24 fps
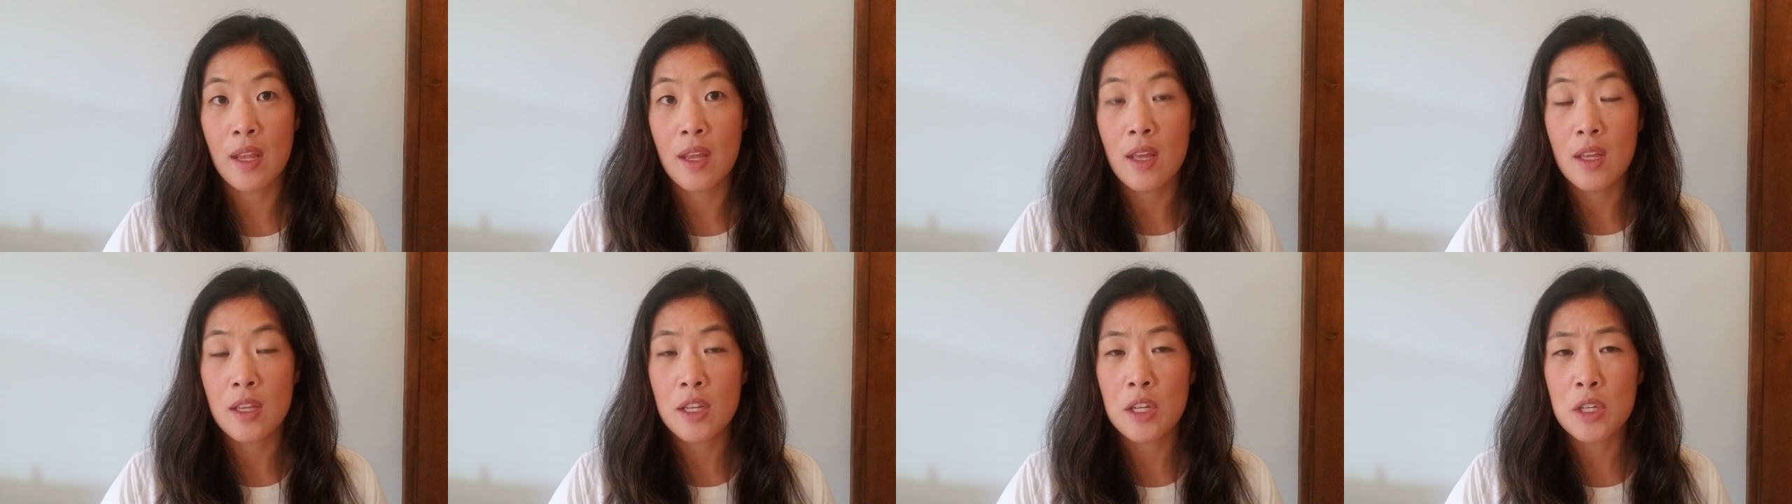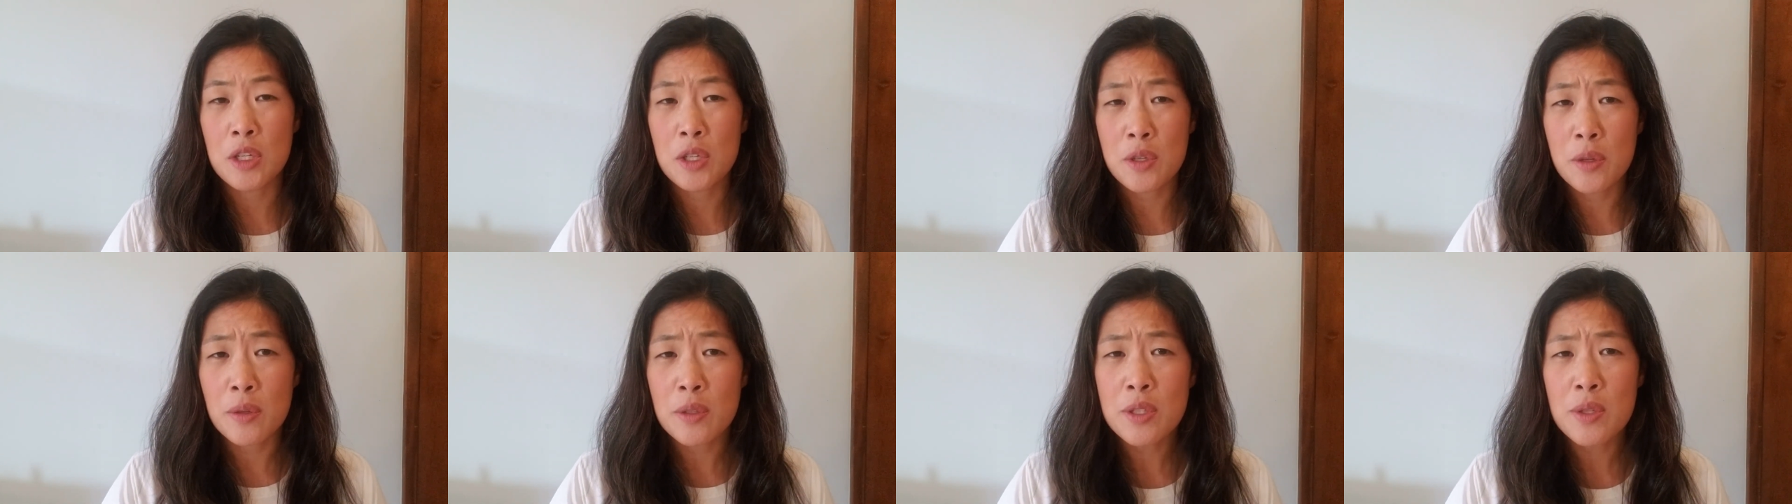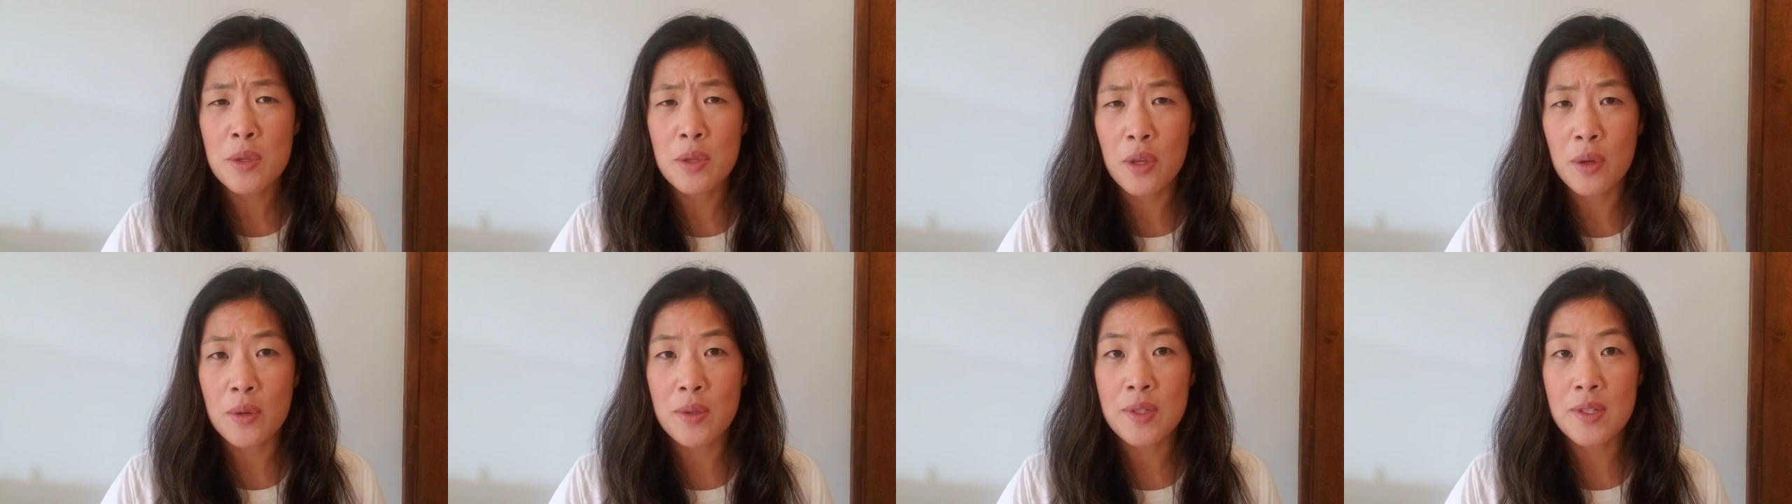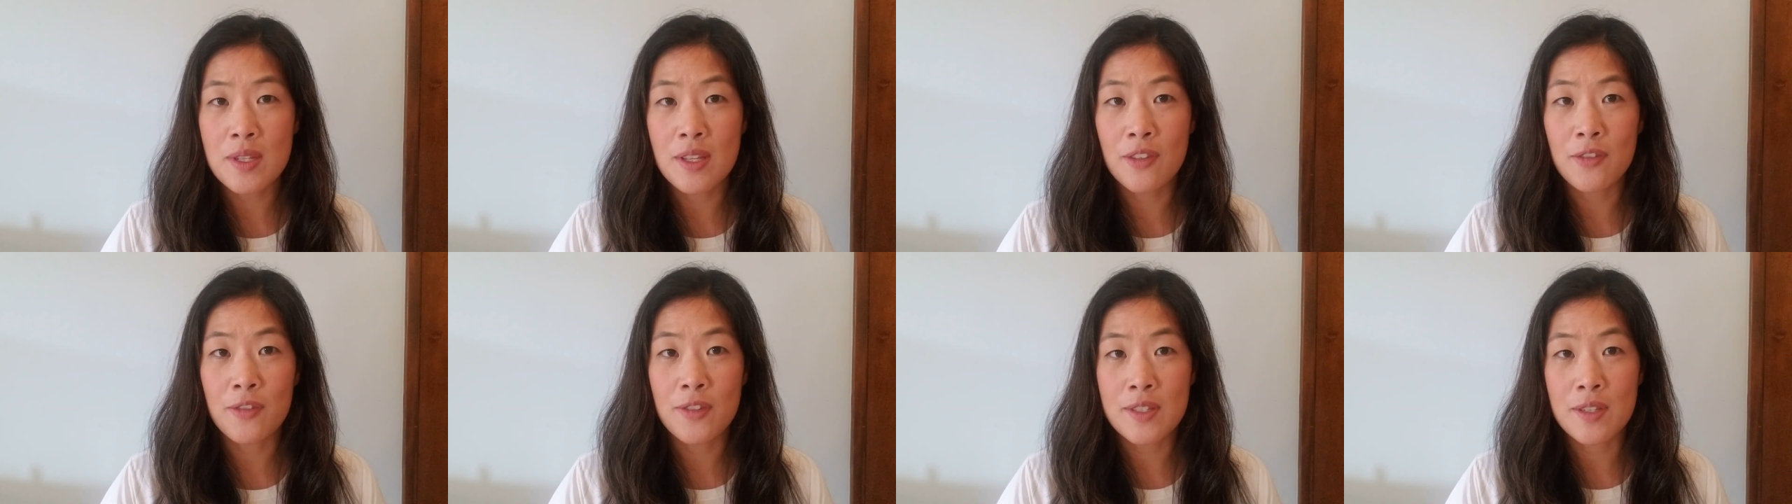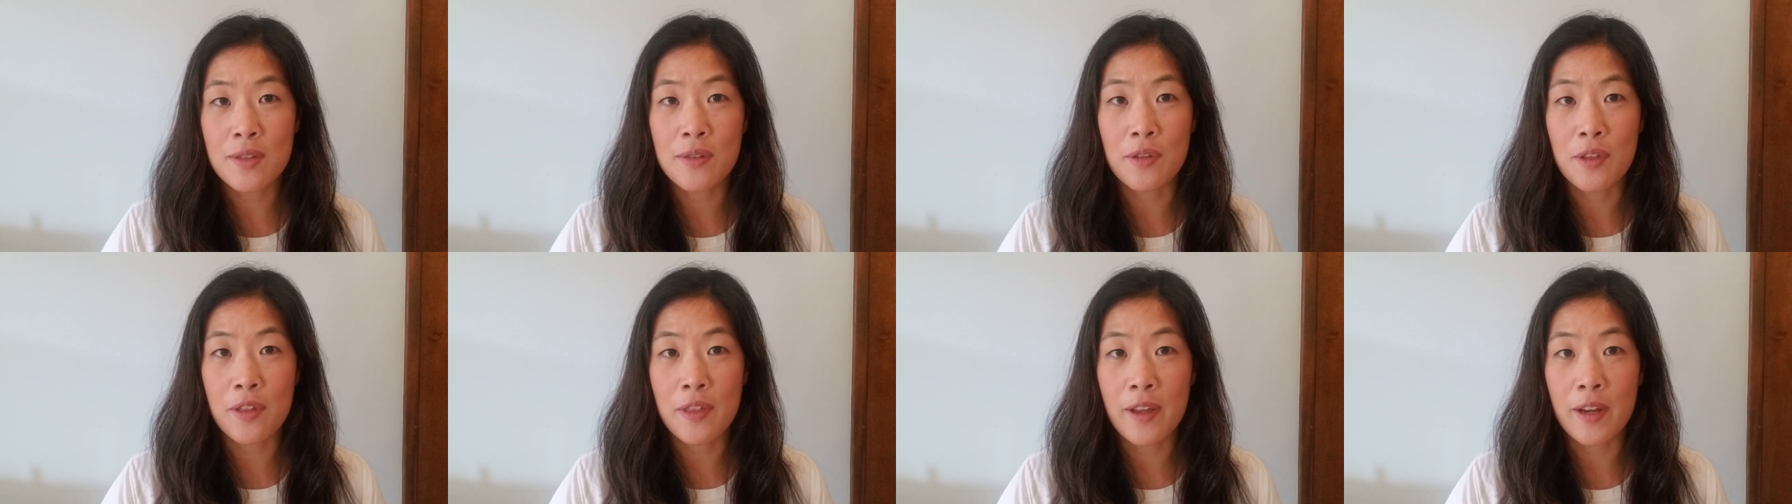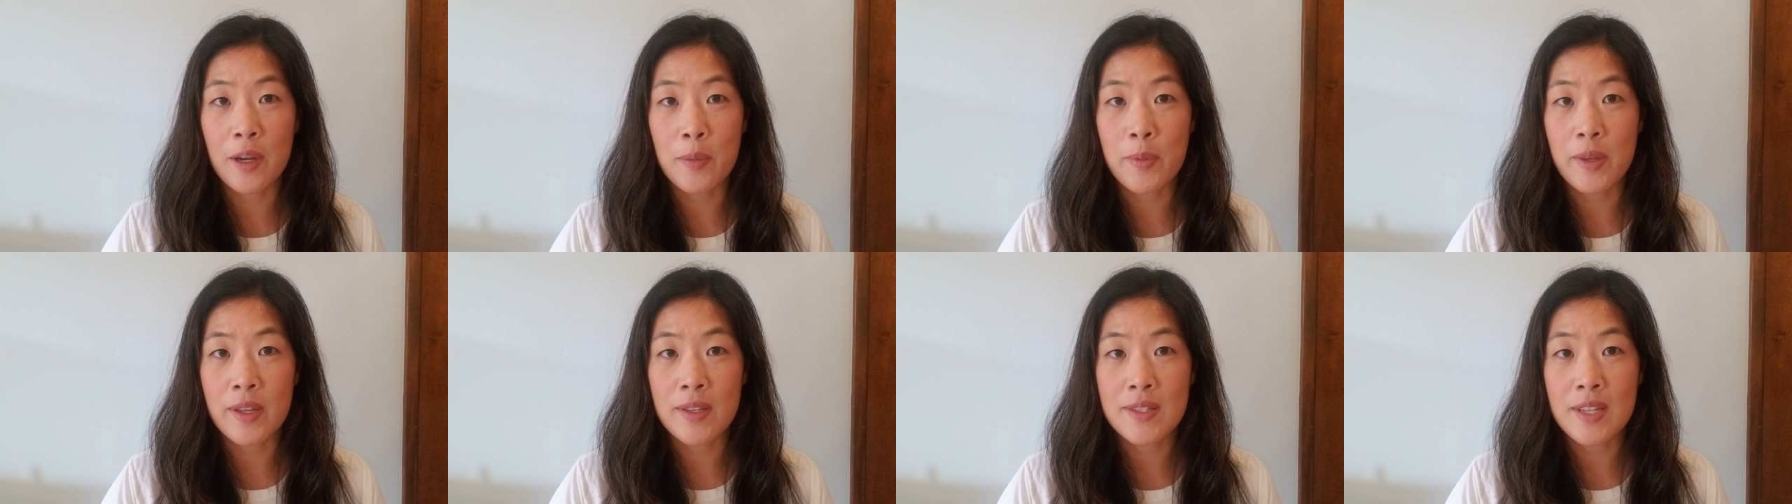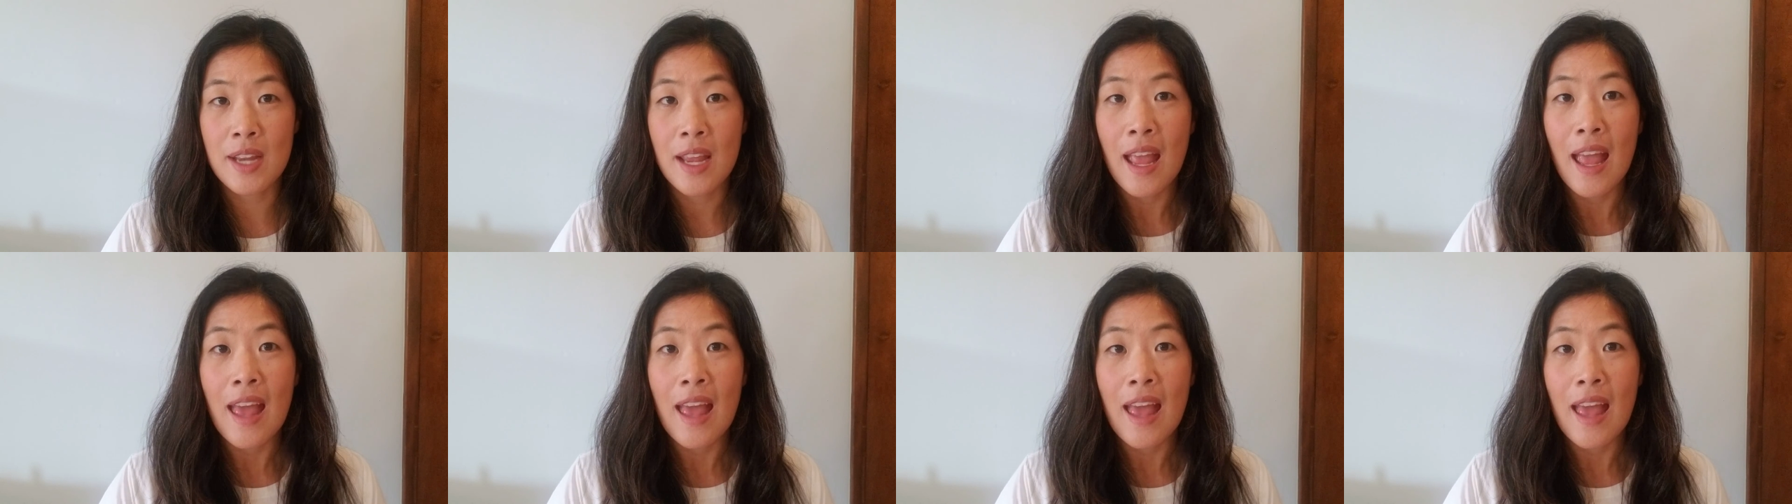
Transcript: You should also go see a physical therapist.